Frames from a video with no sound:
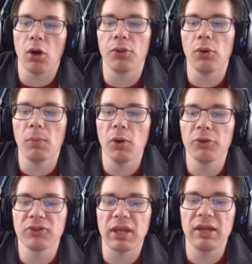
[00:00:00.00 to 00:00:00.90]
although
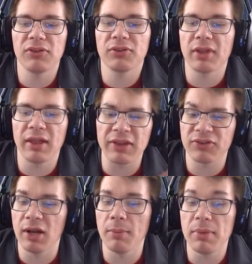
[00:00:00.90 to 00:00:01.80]
most tanks,
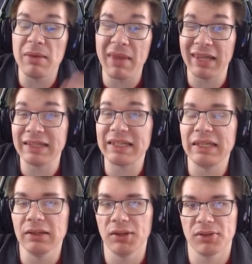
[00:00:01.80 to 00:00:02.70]
that's going to be mainly
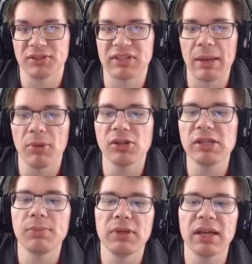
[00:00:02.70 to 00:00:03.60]
healing the stamina
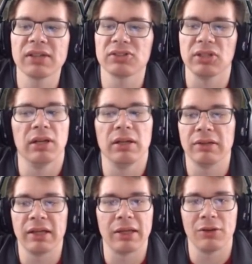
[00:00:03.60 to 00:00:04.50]
DPS
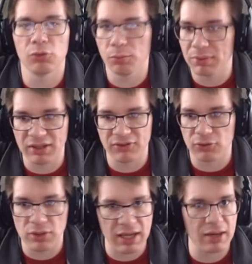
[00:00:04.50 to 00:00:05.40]
in, like, a group,
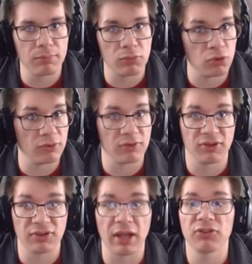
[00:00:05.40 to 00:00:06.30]
because you can't use
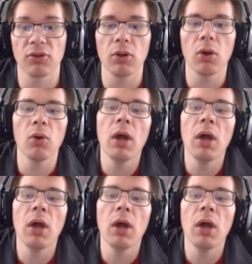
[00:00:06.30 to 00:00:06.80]
that solo.